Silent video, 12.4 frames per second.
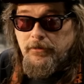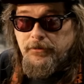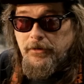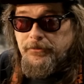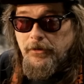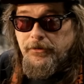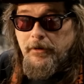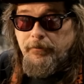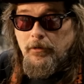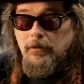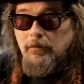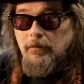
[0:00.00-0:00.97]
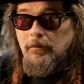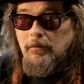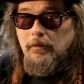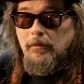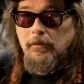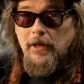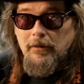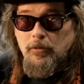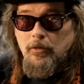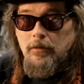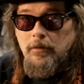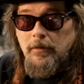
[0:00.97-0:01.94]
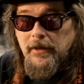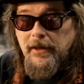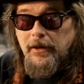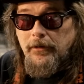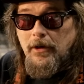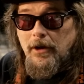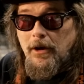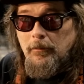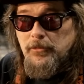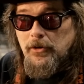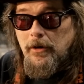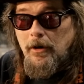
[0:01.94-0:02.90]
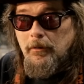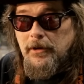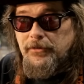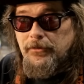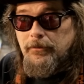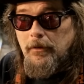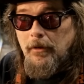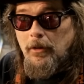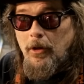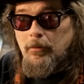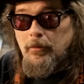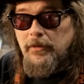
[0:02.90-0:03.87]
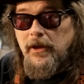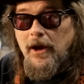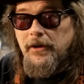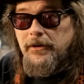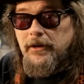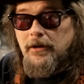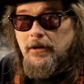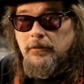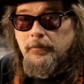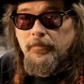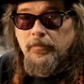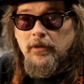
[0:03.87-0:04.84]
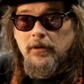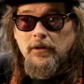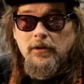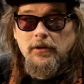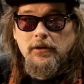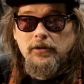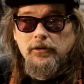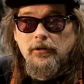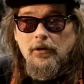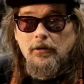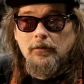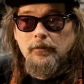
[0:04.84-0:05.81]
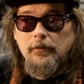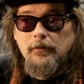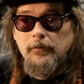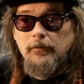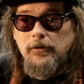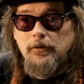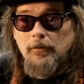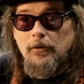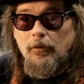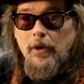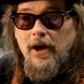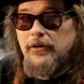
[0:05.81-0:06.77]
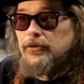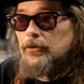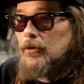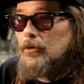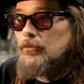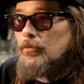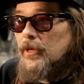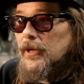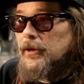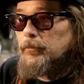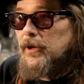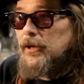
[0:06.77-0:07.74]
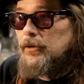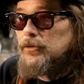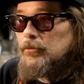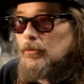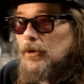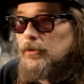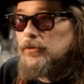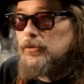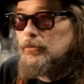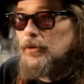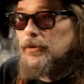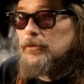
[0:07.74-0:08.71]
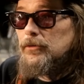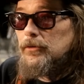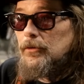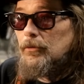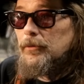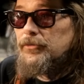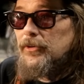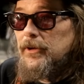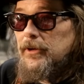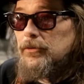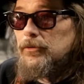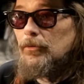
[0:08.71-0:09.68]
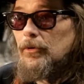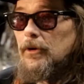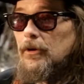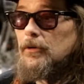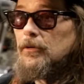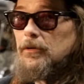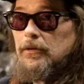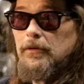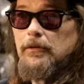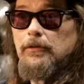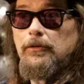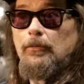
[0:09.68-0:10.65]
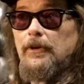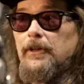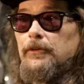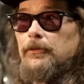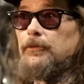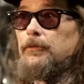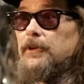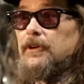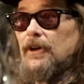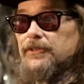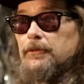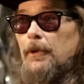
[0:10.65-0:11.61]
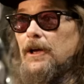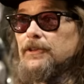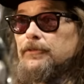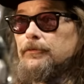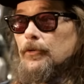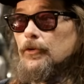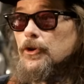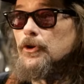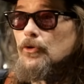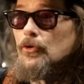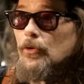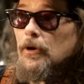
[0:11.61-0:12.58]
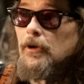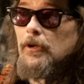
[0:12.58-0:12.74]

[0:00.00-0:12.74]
just a different level, and you know, it's along with the idea, you know, you want to ride your own thing, man. You want, you know what I'm saying? You want it to be customized for you.